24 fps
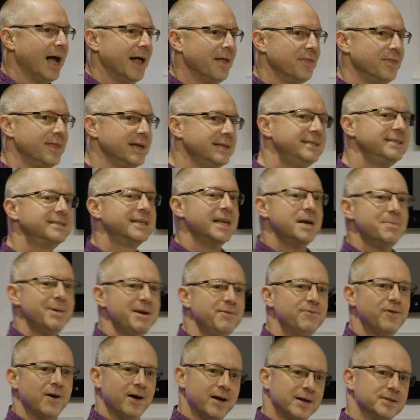This is going to be
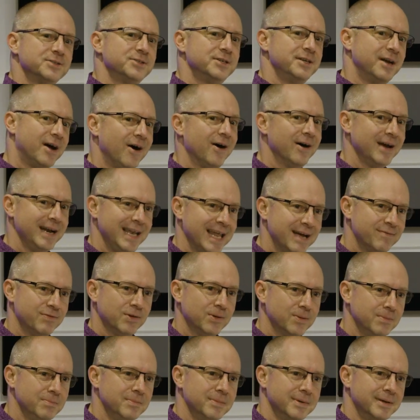fast and high
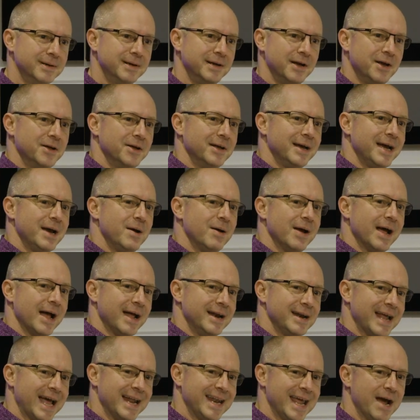level.
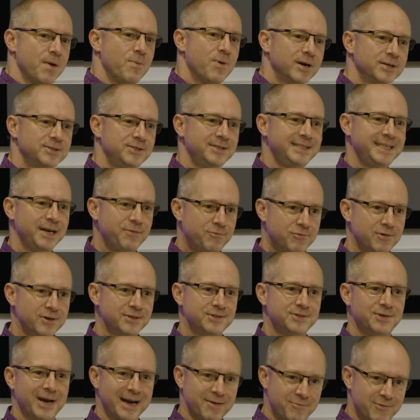Networks are
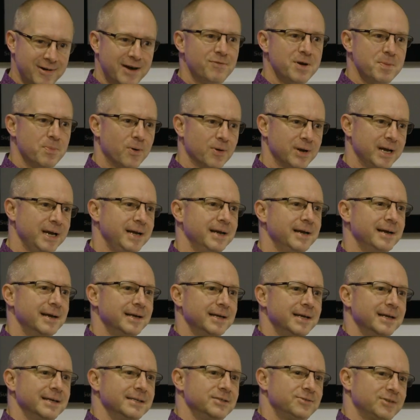different for everybody,
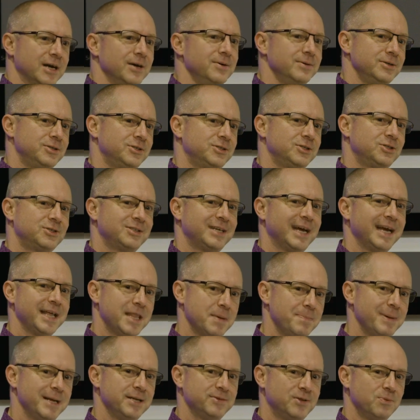so take the
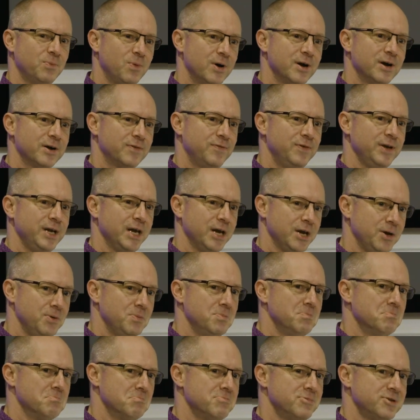bits that work for you.
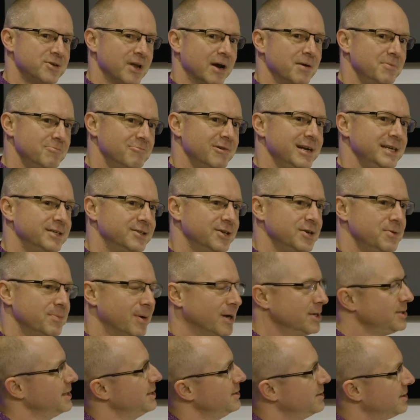Don't read too
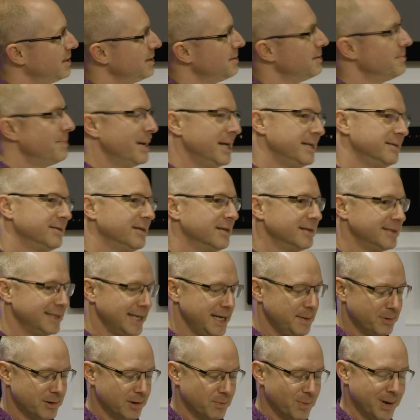much into the bits that are
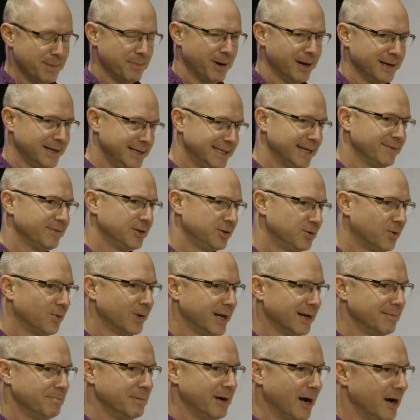deeper. We might need to have a talk
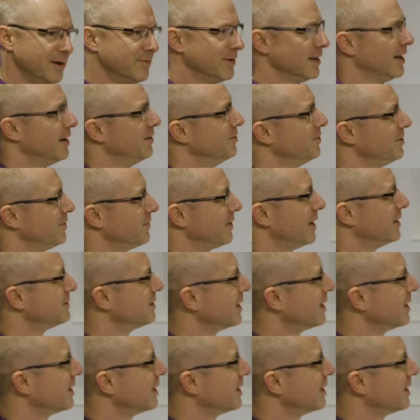over lunch if that's